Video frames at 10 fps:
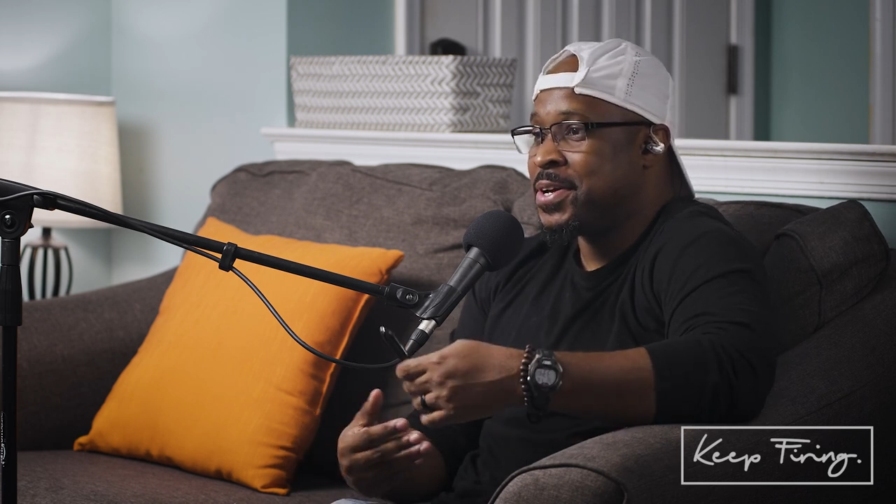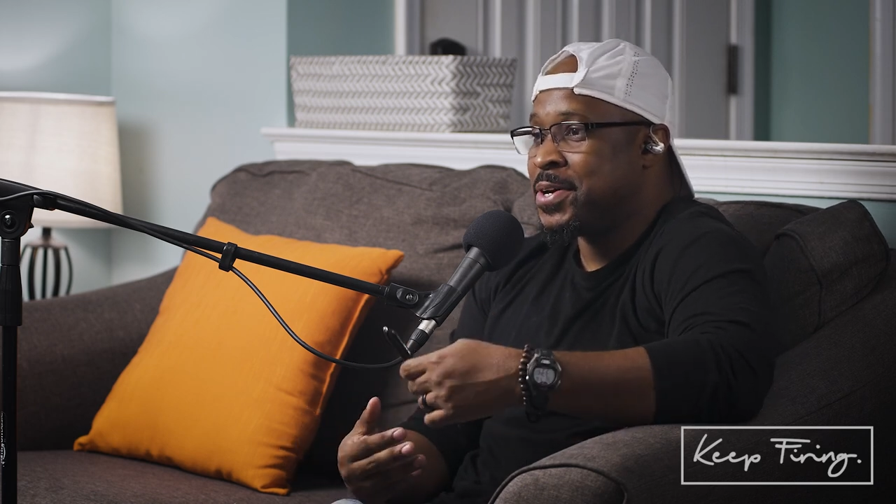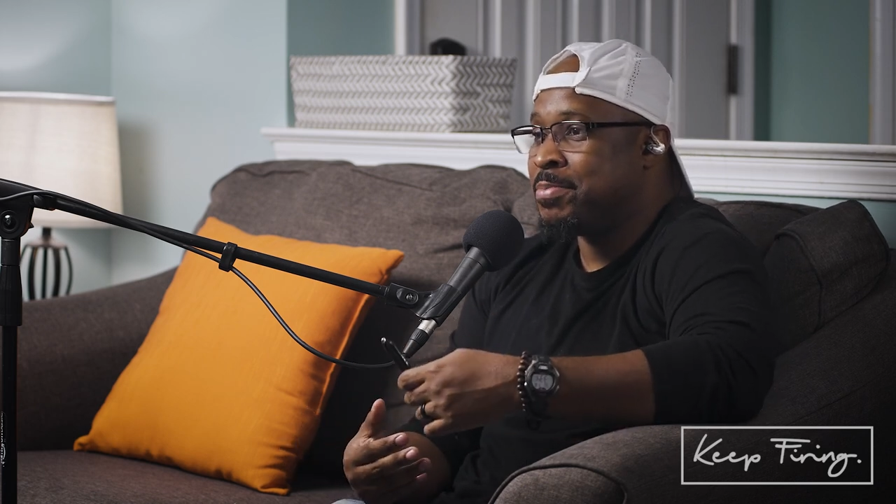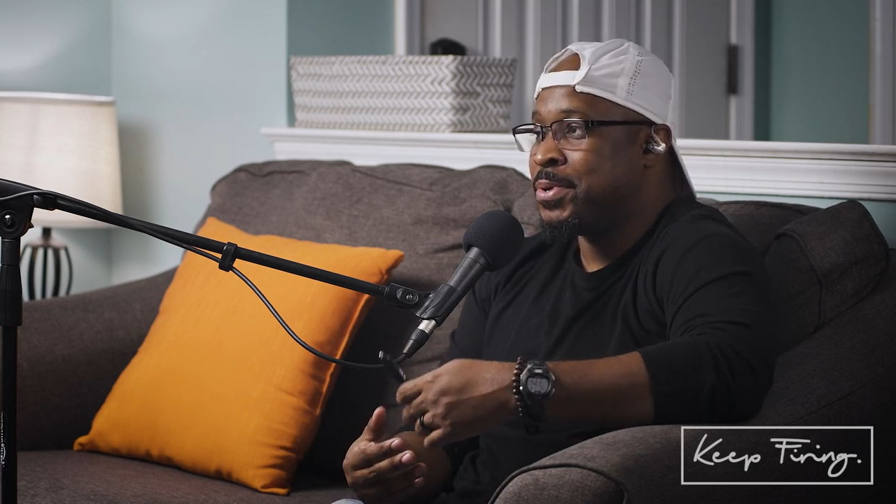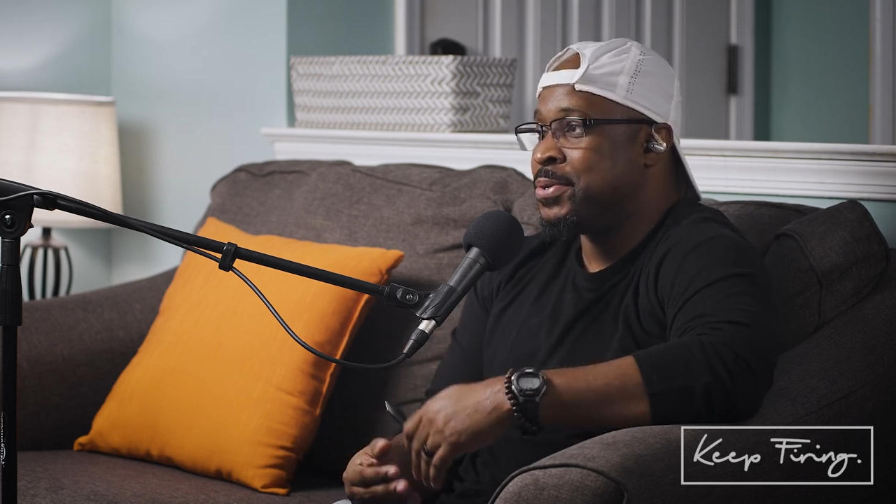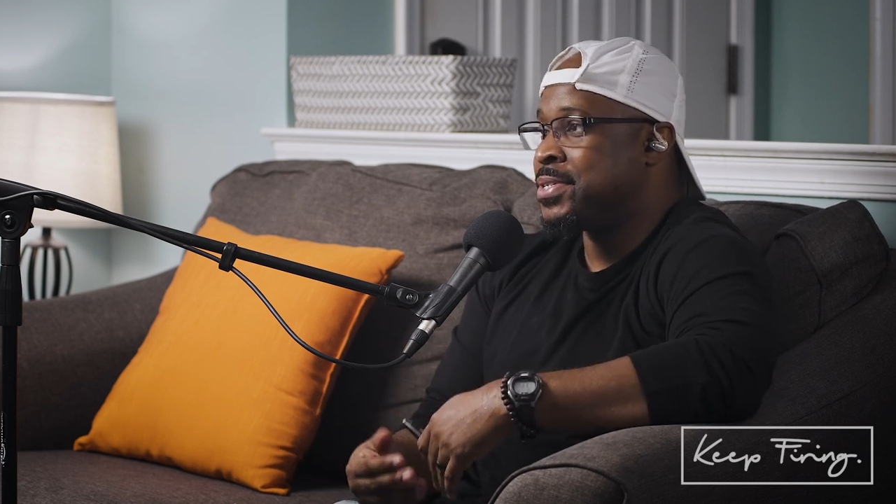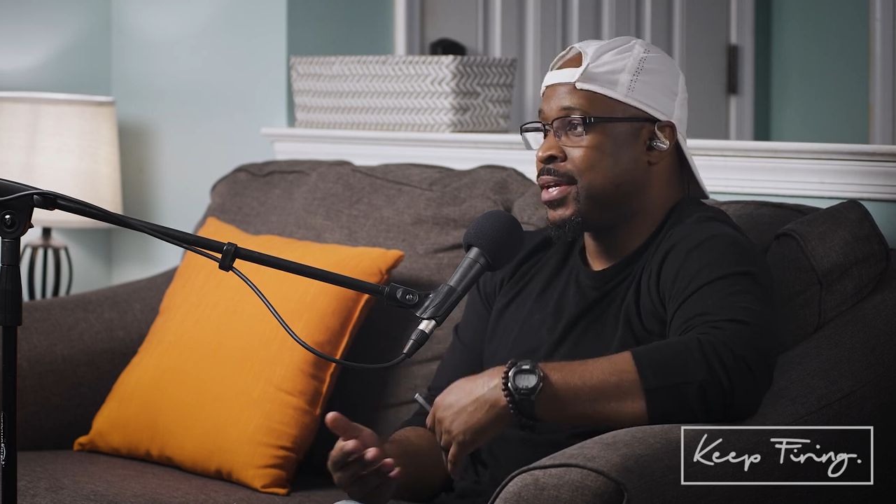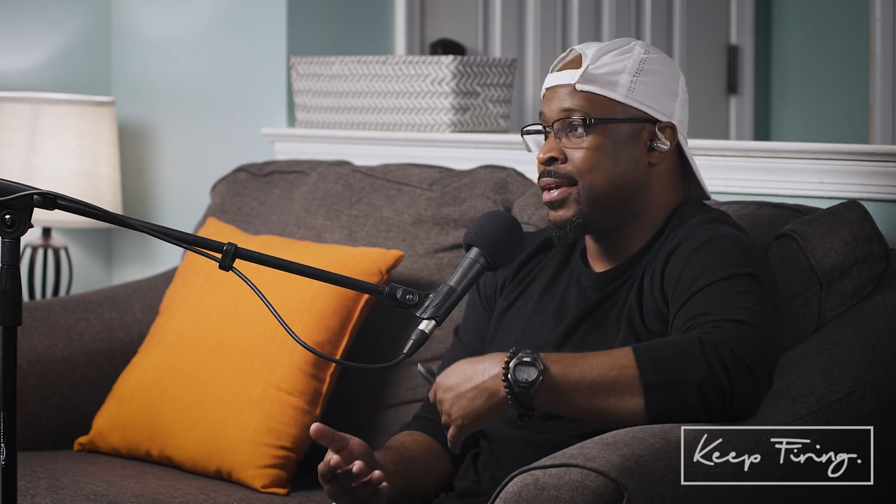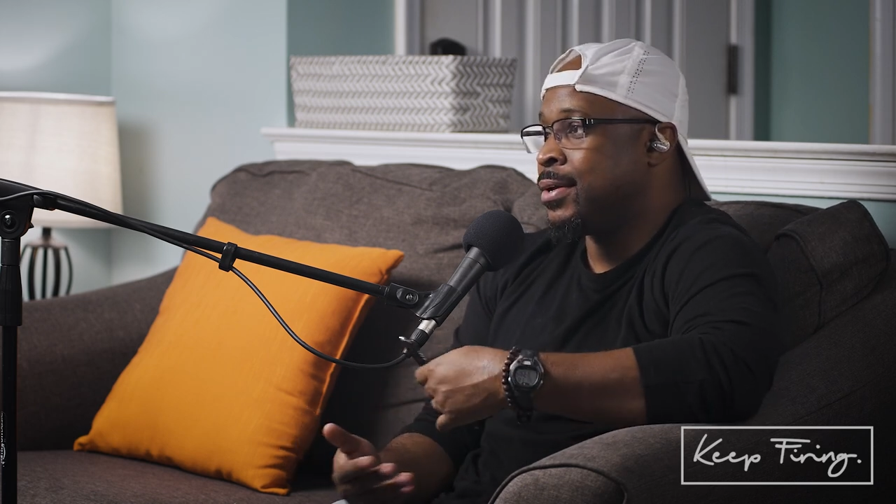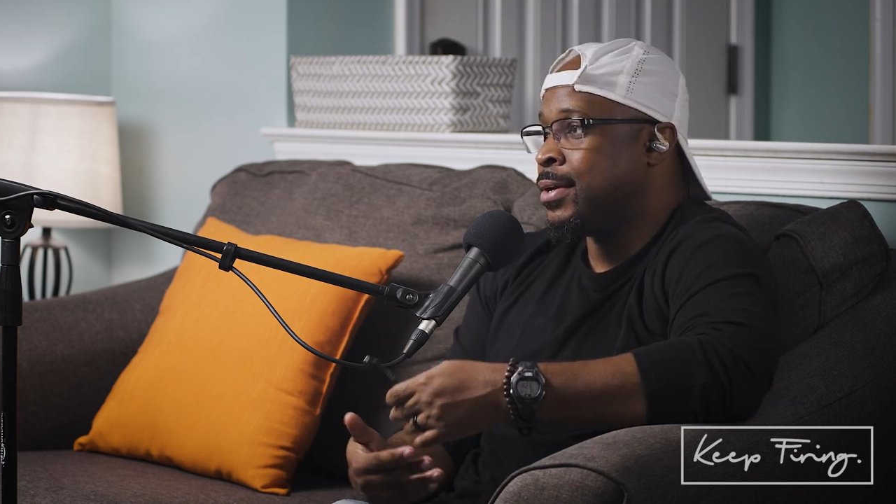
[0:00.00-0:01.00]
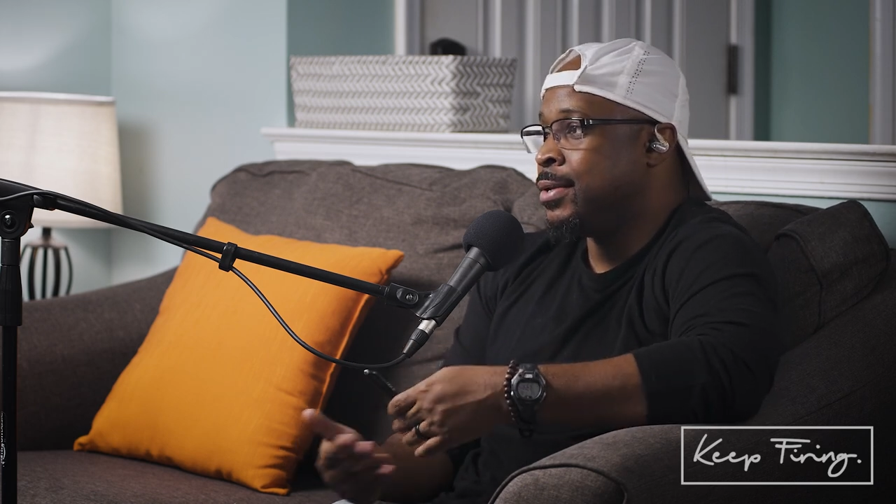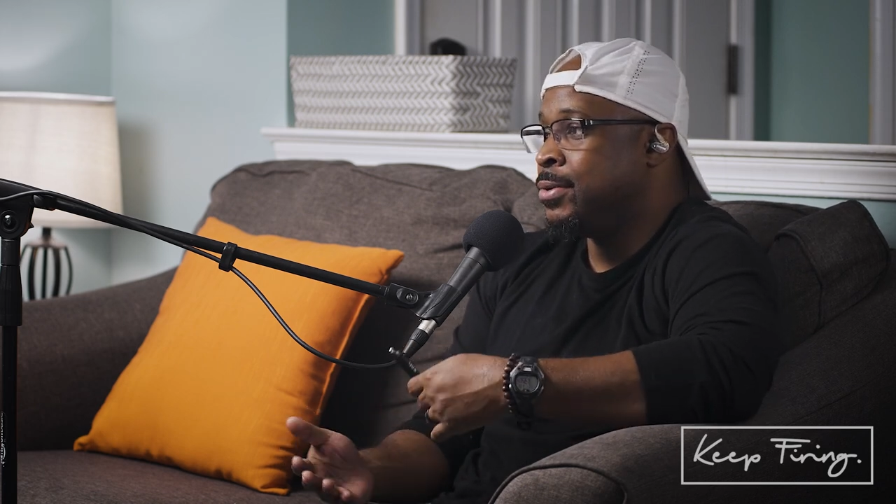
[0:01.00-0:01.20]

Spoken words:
the good music and good,